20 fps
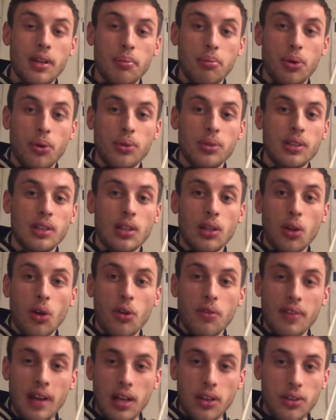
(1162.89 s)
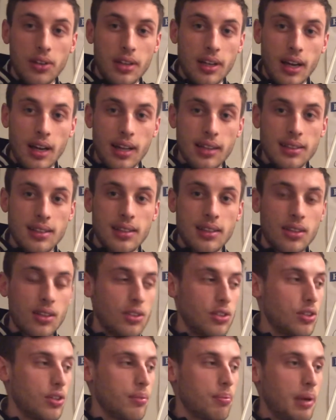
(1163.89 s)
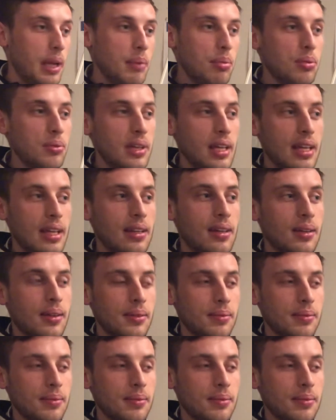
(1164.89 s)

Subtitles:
important low value cards, because people need